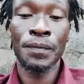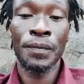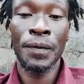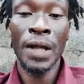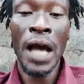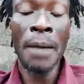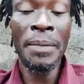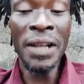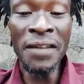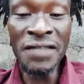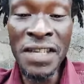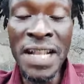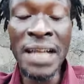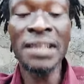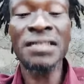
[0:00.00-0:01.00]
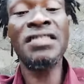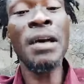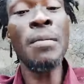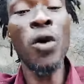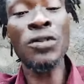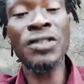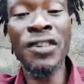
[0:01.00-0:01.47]
I believe saying that the
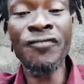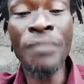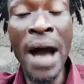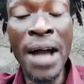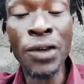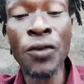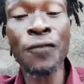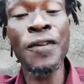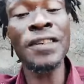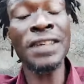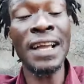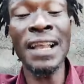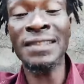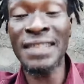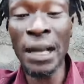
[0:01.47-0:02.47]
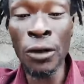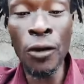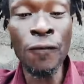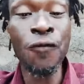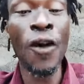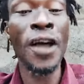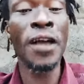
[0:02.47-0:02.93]
same motive back, you face kind of salon
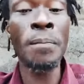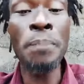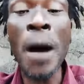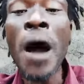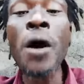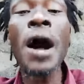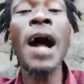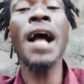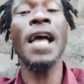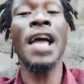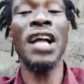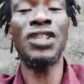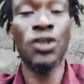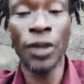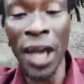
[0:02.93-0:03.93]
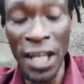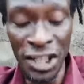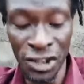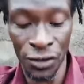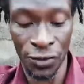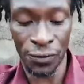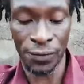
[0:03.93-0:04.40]
for empower
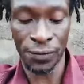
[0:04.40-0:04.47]
education.